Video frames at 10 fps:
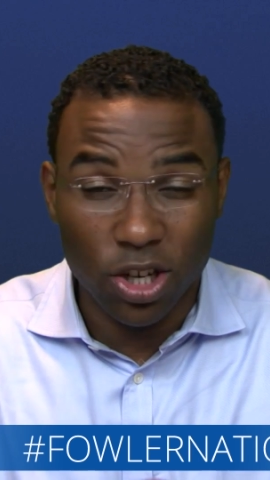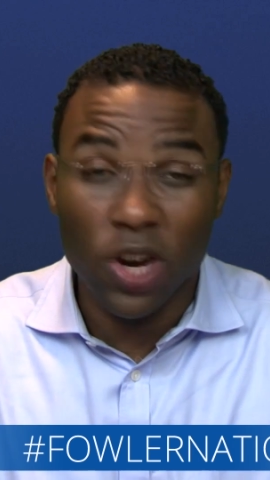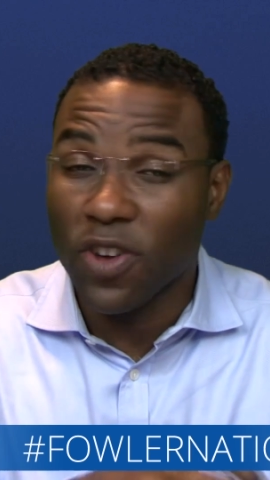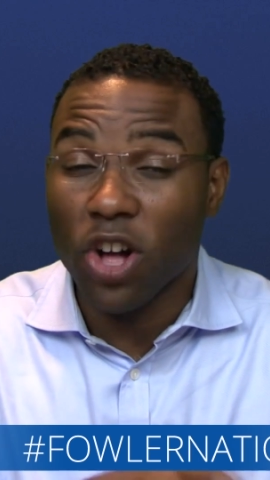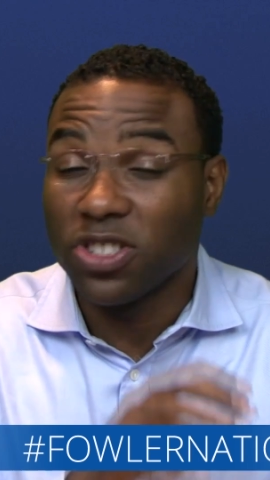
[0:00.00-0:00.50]
They're
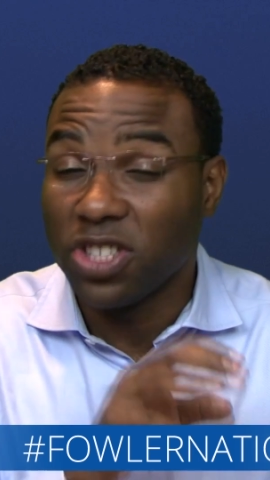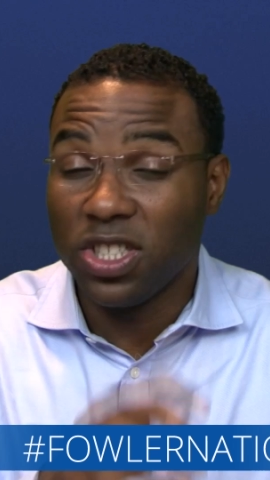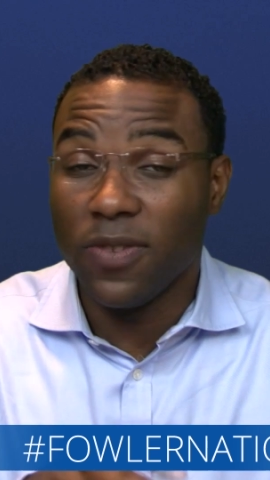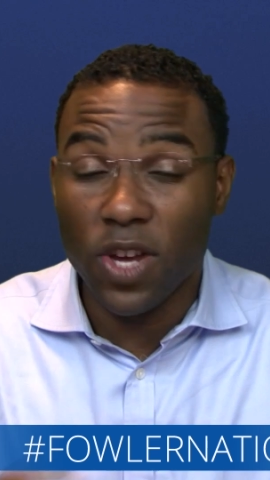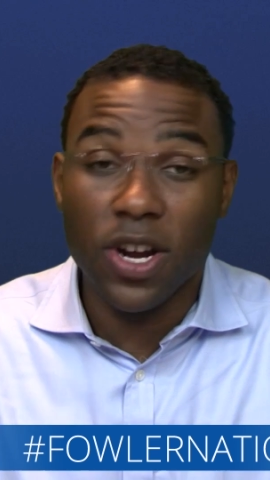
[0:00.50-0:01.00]
serving all
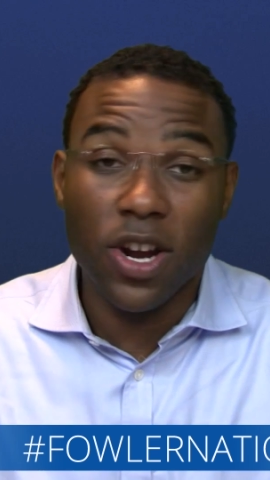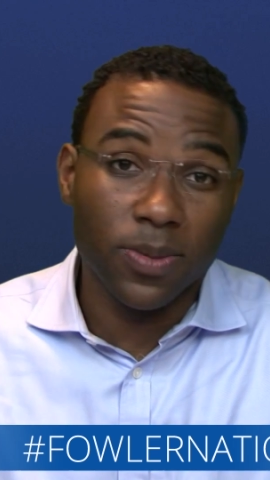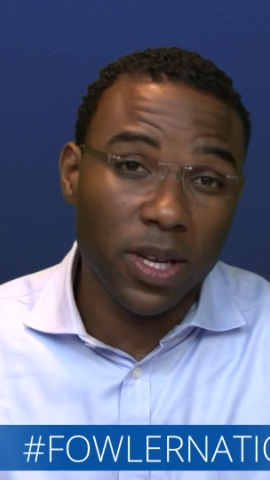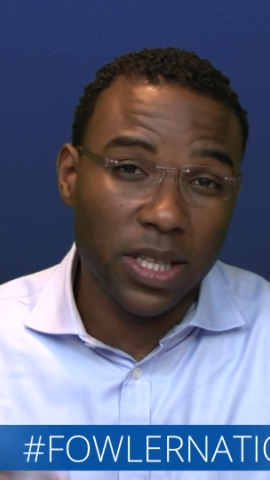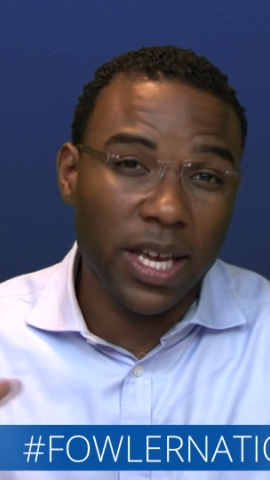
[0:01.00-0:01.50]
60 of their
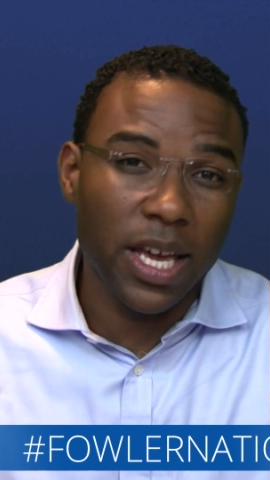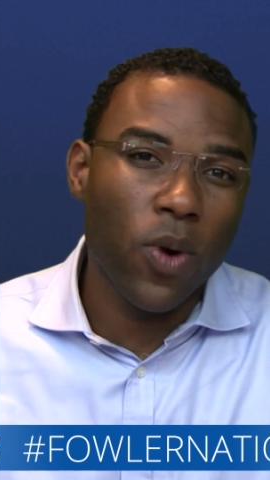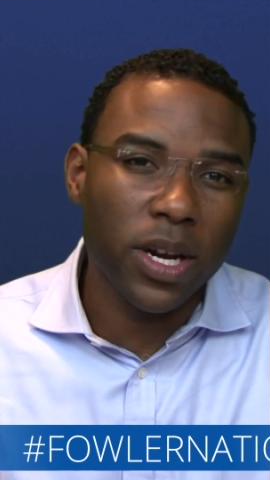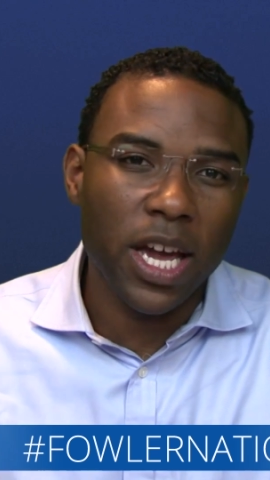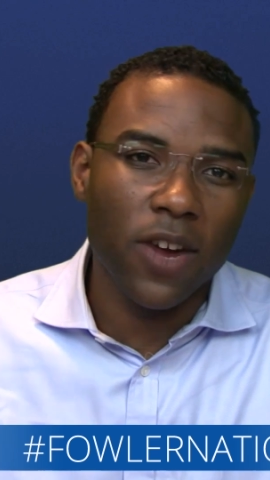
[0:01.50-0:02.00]
years because they,
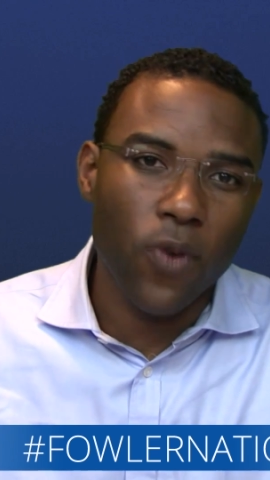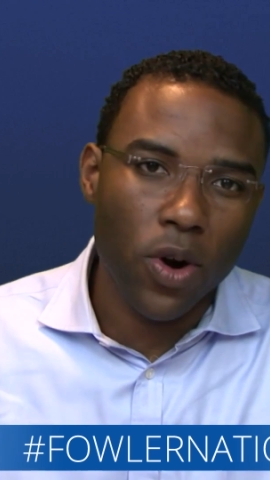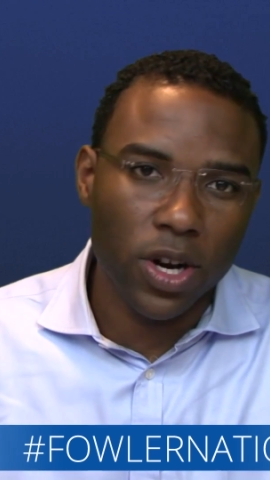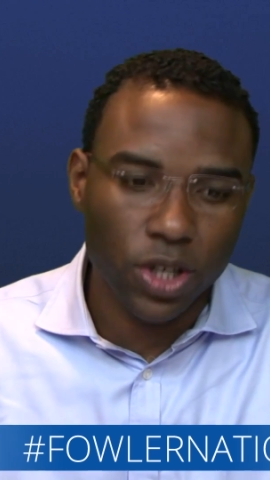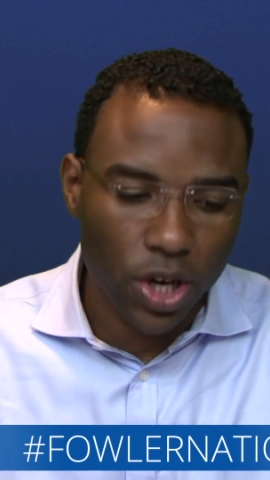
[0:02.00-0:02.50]
one, can't
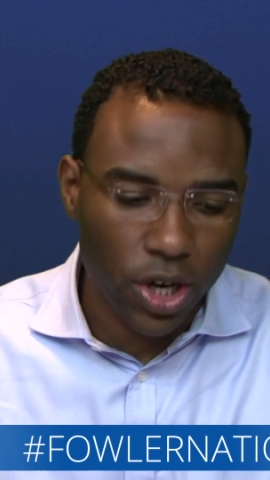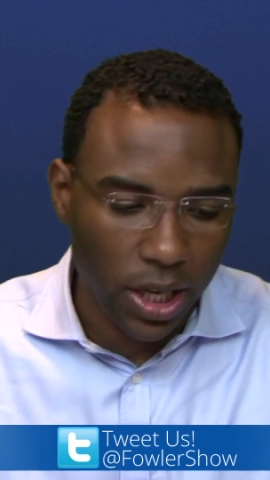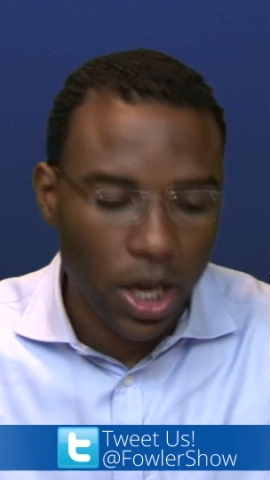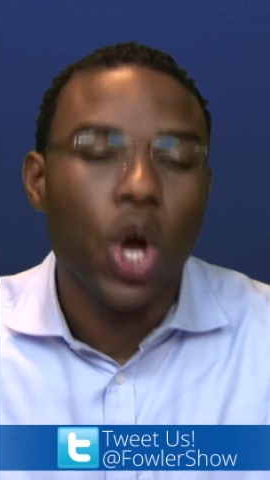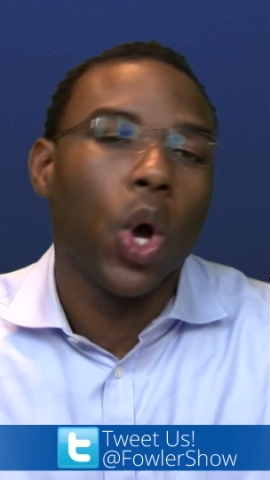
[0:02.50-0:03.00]
afford an
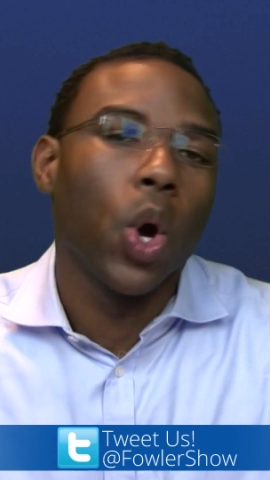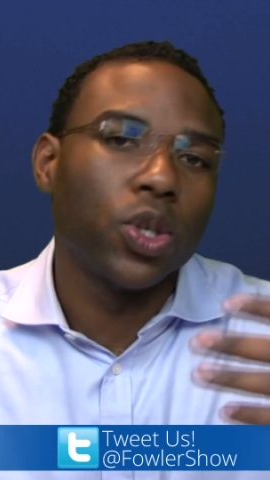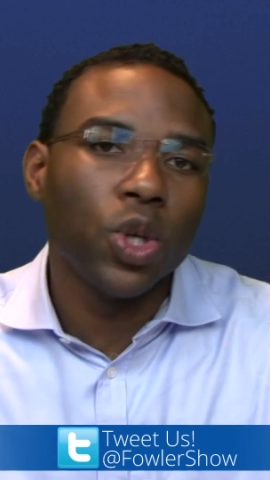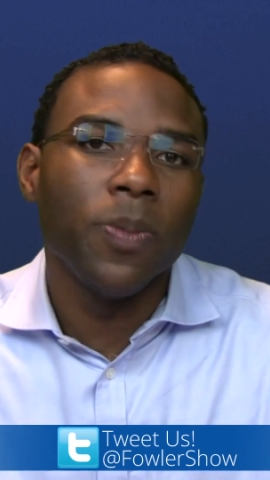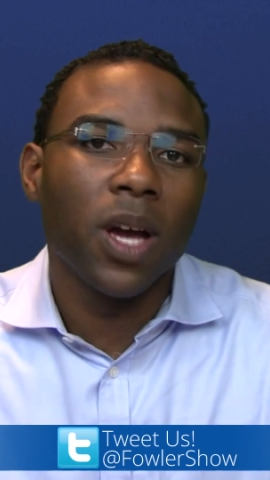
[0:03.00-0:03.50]
attorney,
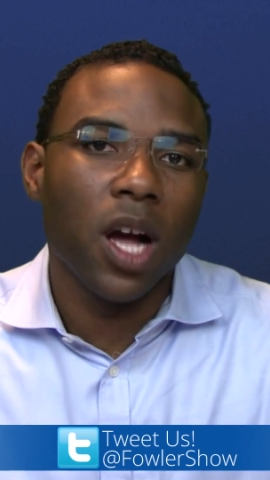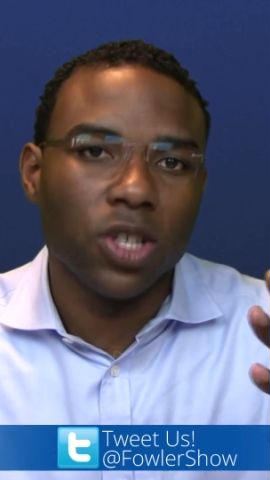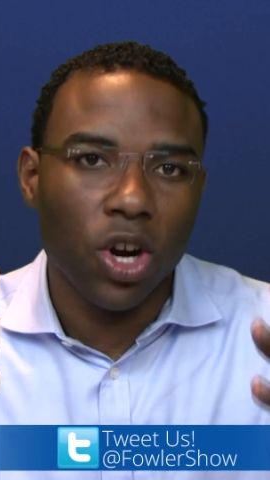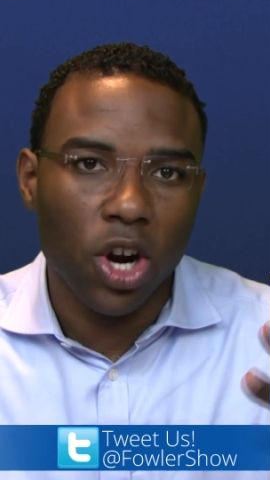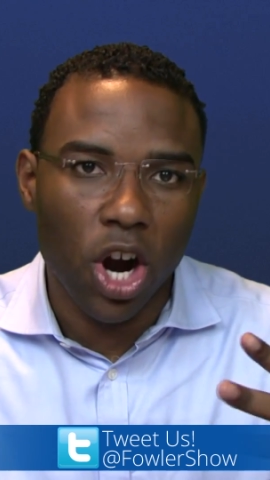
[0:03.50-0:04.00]
or two,
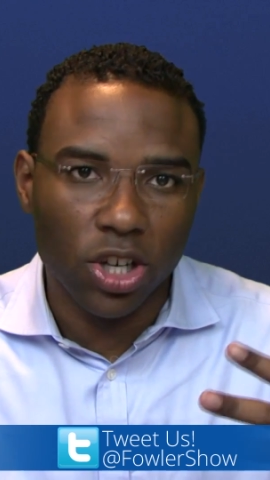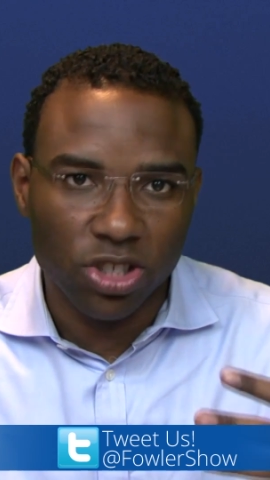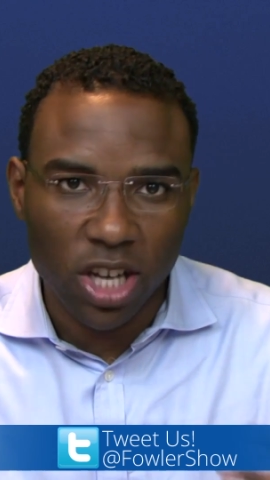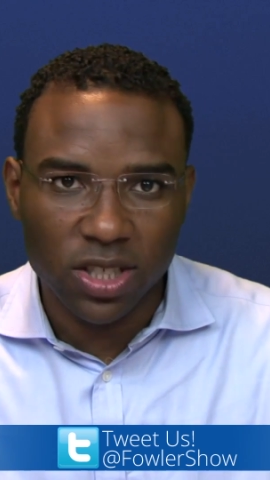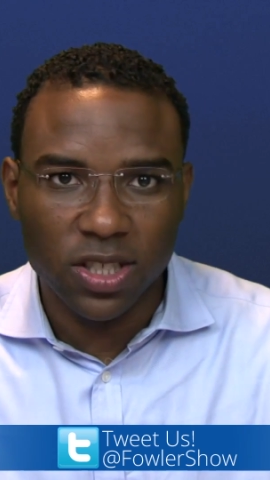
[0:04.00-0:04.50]
because our
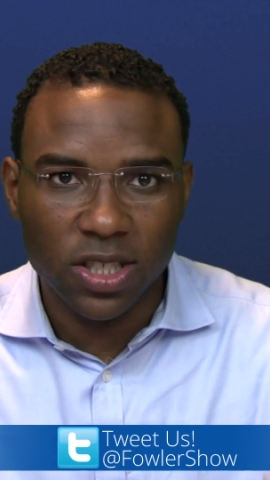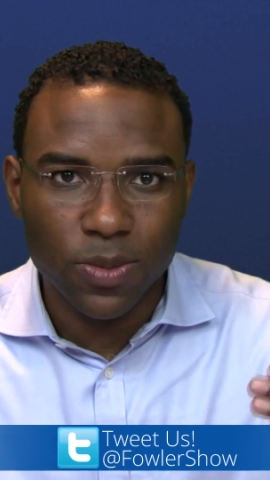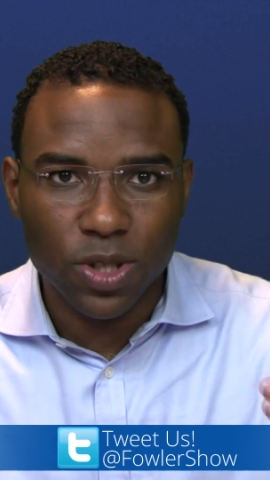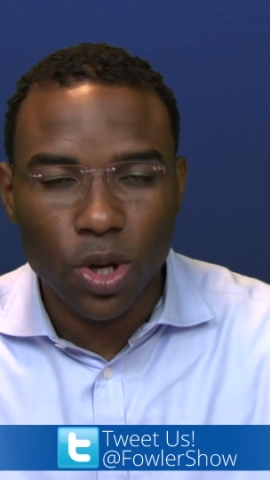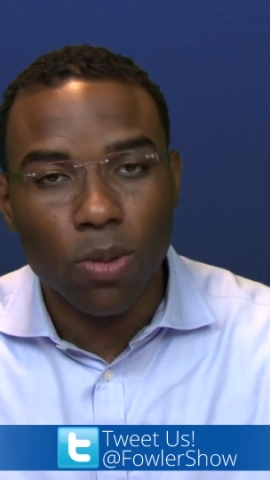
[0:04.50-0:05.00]
justice
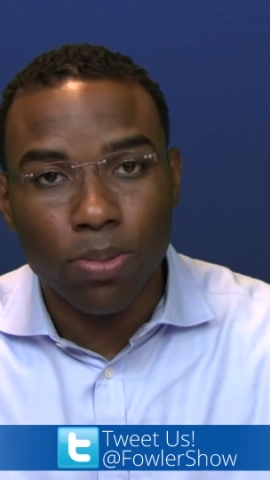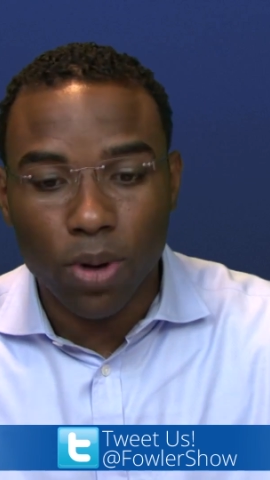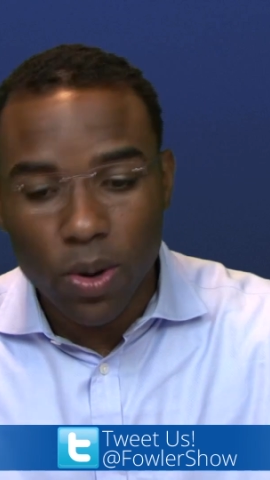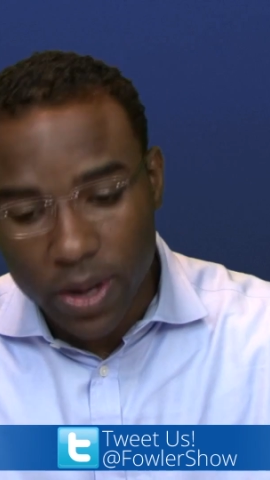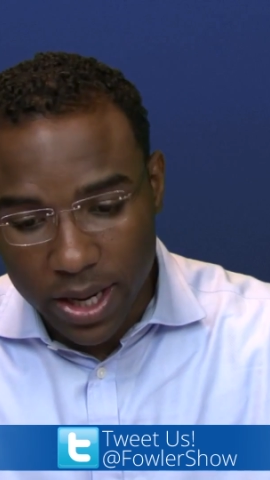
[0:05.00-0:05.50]
system is so
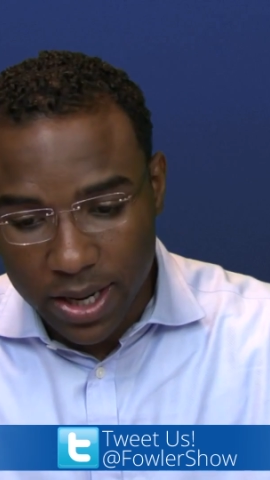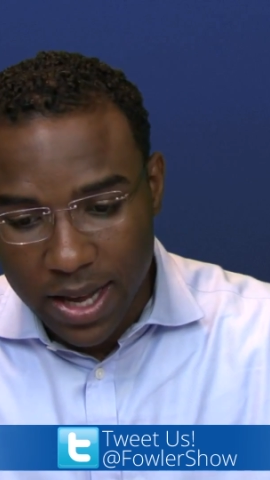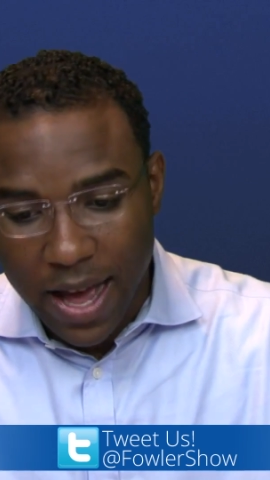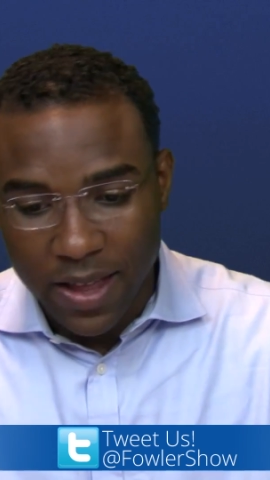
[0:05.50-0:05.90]
broken